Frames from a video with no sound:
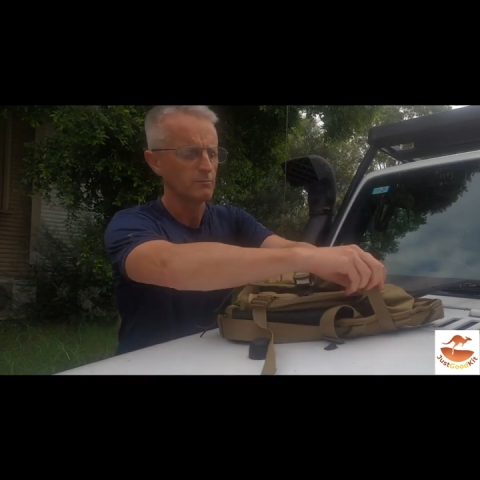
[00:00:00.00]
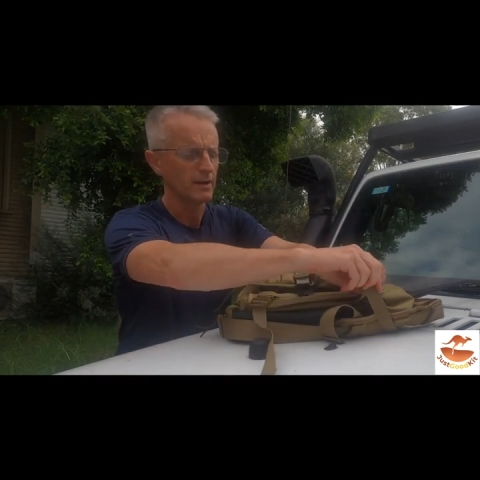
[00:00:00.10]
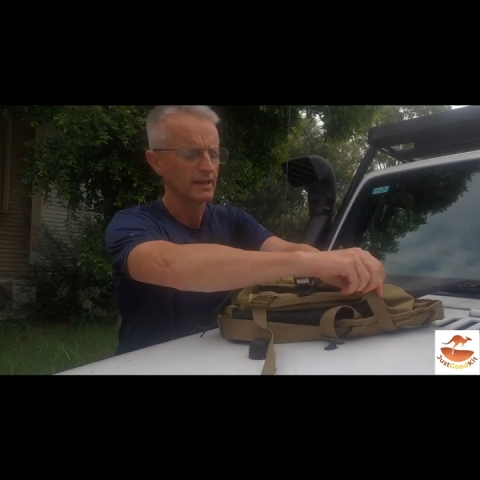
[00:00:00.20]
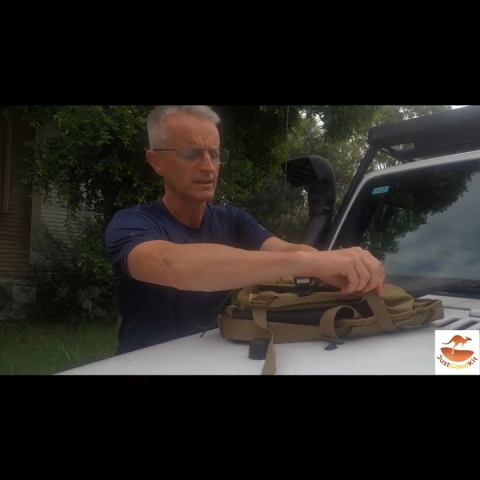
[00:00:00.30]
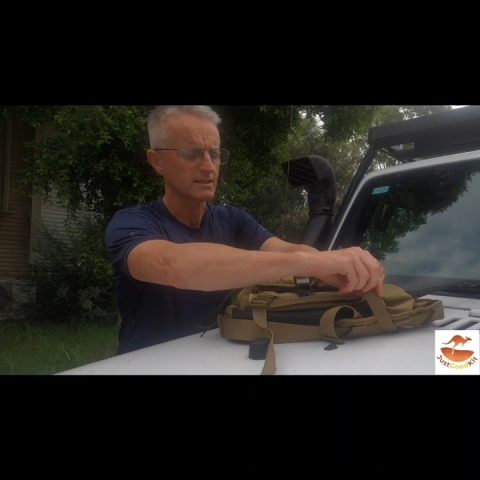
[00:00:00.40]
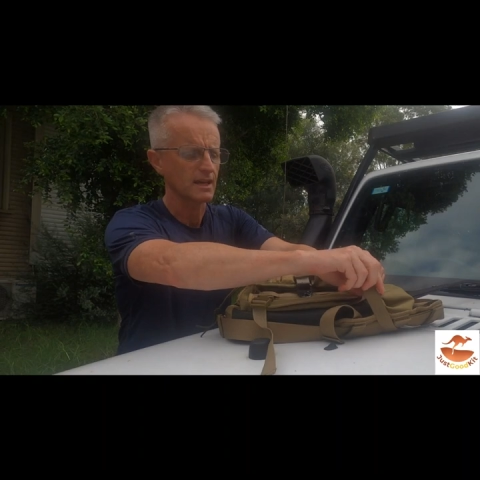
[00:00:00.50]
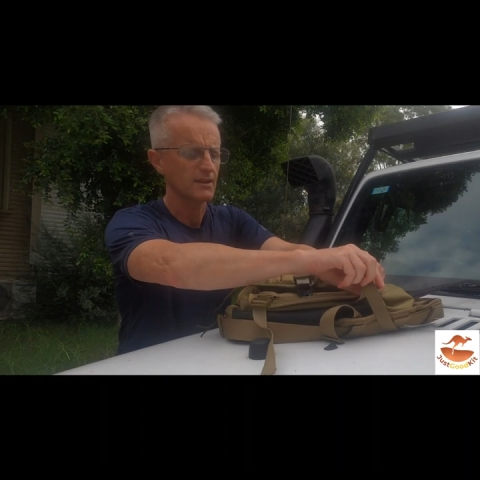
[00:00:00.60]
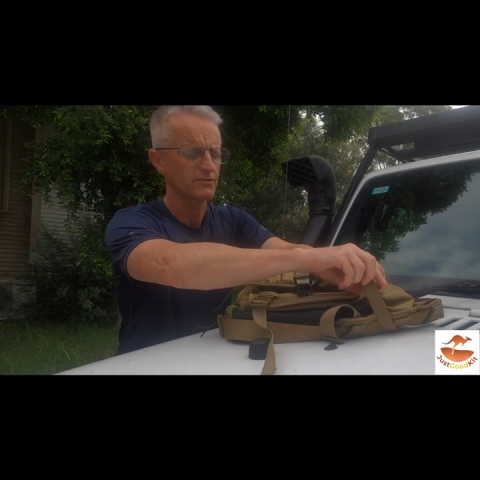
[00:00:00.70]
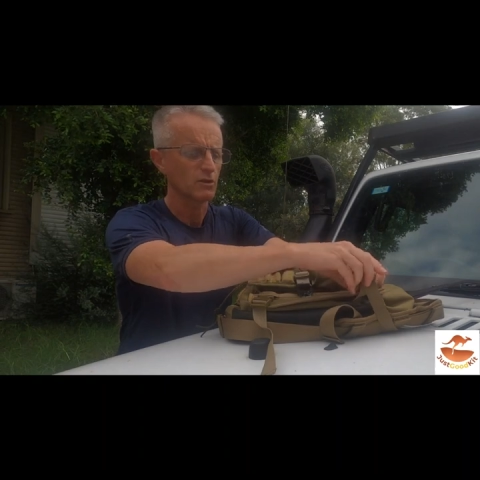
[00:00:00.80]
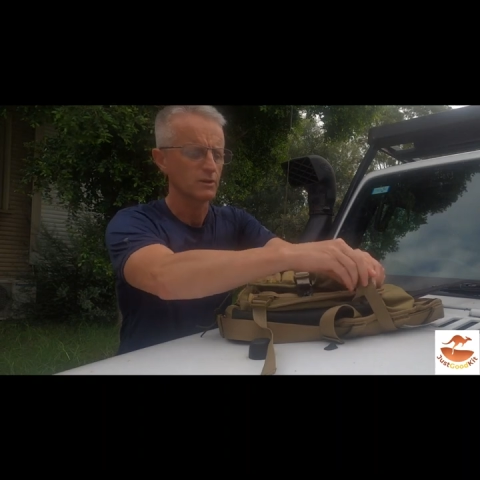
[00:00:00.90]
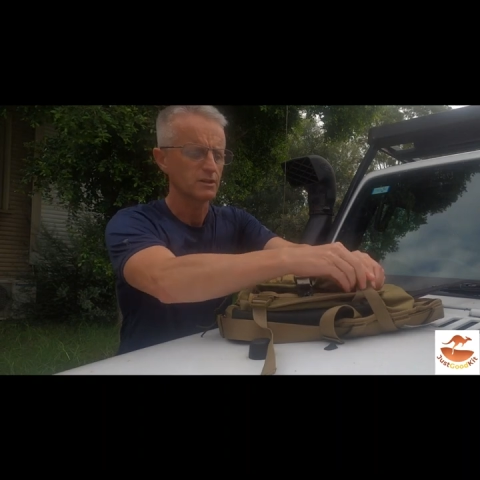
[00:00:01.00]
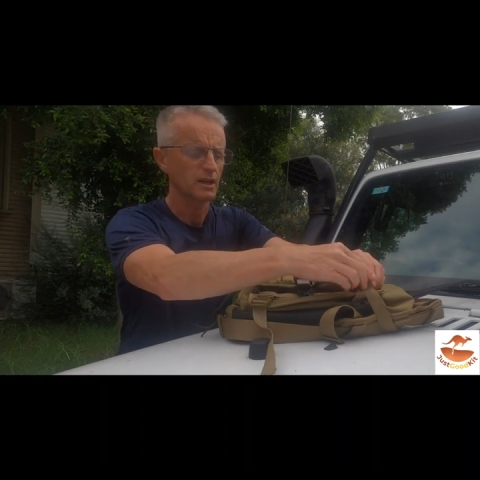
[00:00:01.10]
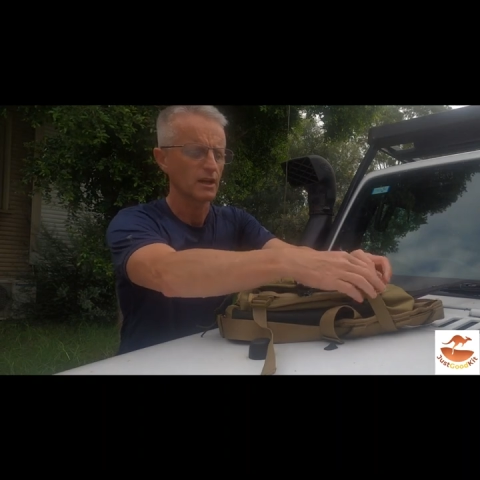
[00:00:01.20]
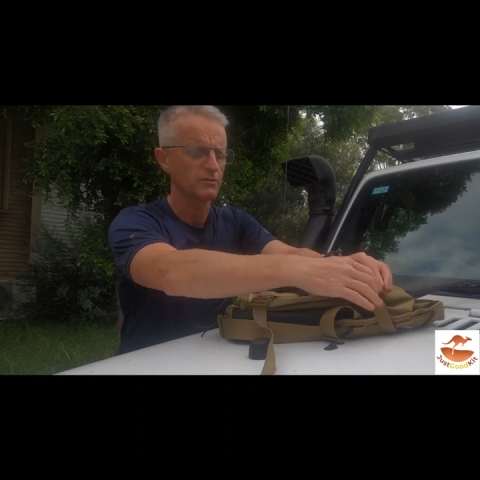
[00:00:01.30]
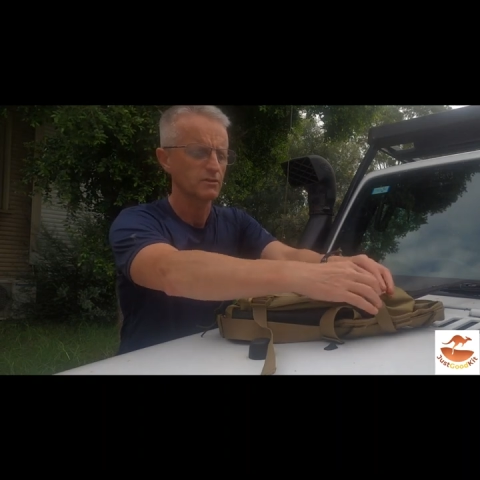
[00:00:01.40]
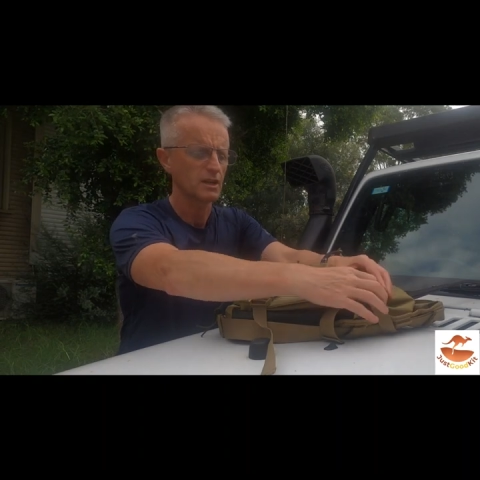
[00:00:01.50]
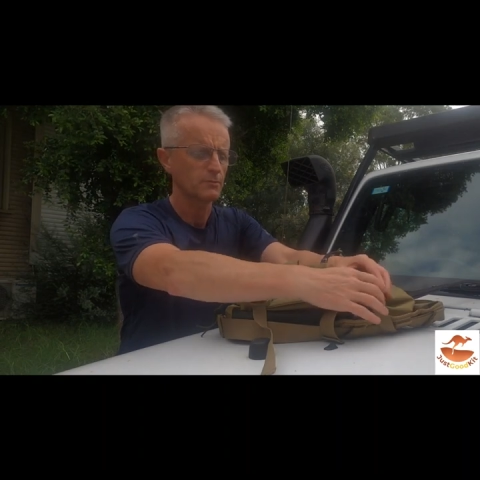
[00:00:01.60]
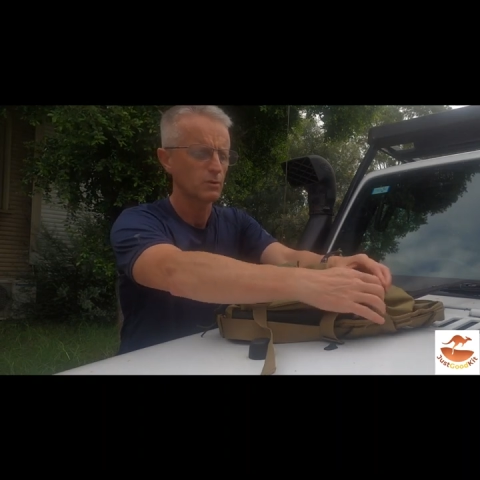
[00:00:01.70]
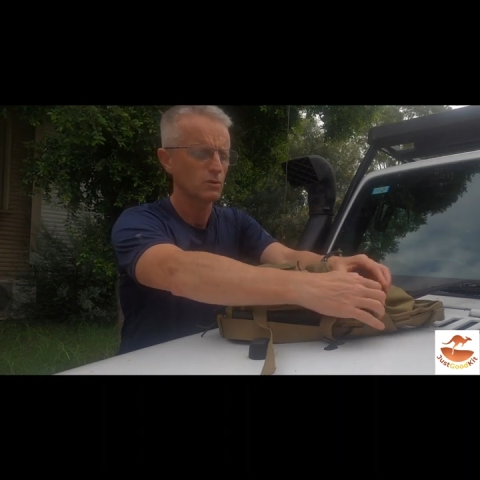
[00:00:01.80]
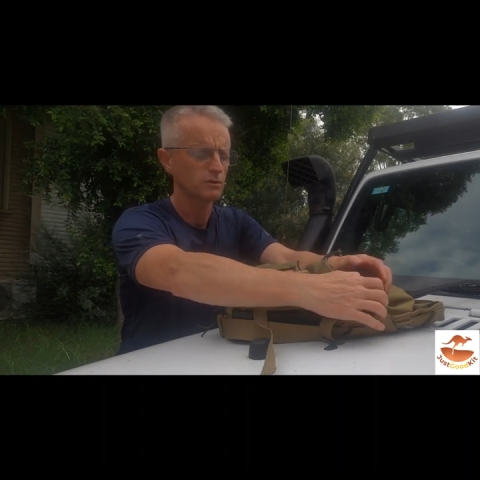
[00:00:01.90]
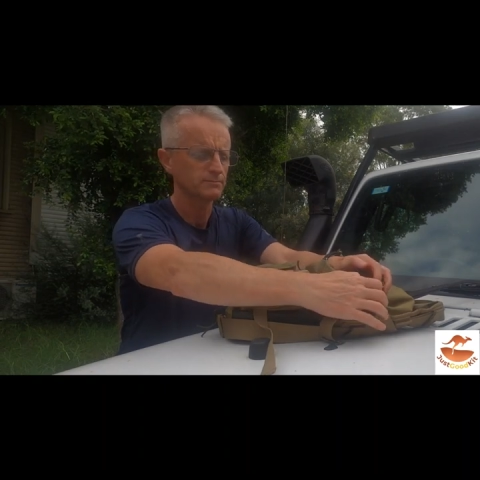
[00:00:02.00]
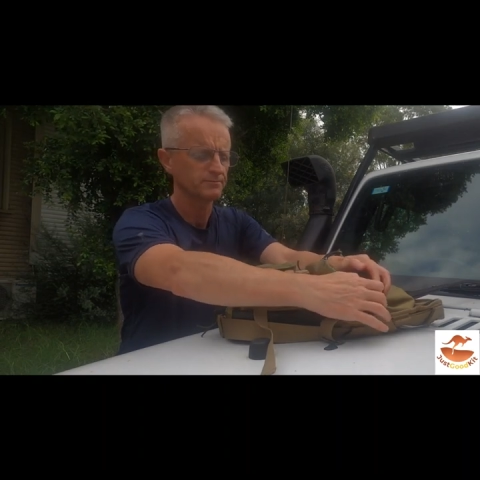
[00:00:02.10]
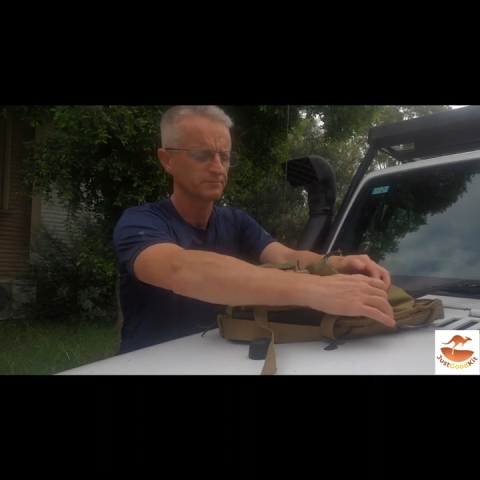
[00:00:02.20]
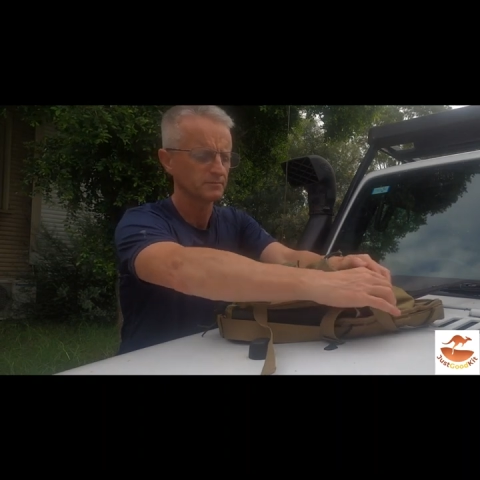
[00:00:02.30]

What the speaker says: and make it safe, so when you're going through the airport,